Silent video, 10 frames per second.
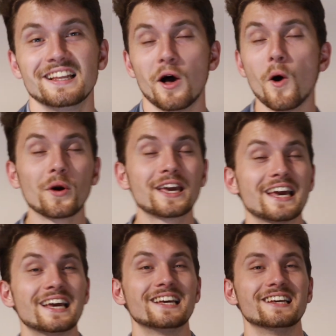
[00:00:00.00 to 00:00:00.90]

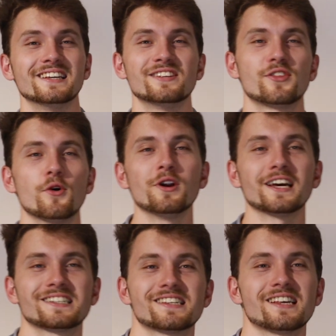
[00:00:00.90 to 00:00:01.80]
Okay, third
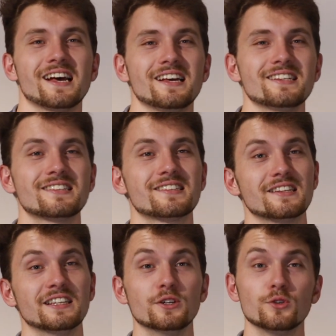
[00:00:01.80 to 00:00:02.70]
exercise.
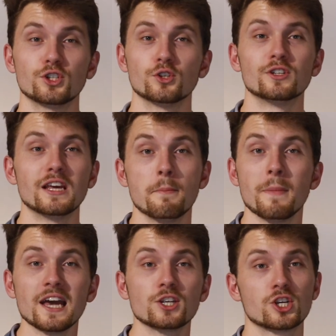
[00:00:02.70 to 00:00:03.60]
You should
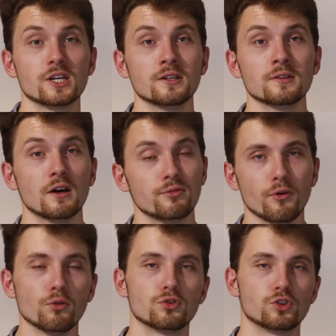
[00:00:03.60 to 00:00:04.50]
imagine a
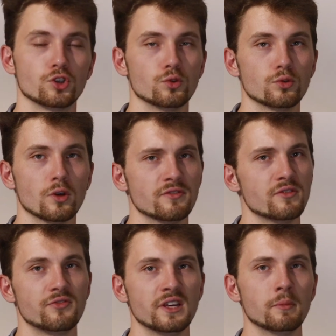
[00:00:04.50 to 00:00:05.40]
photo shoot of a
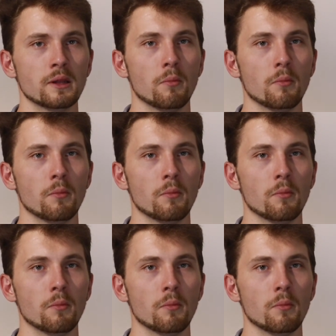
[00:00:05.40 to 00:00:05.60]
female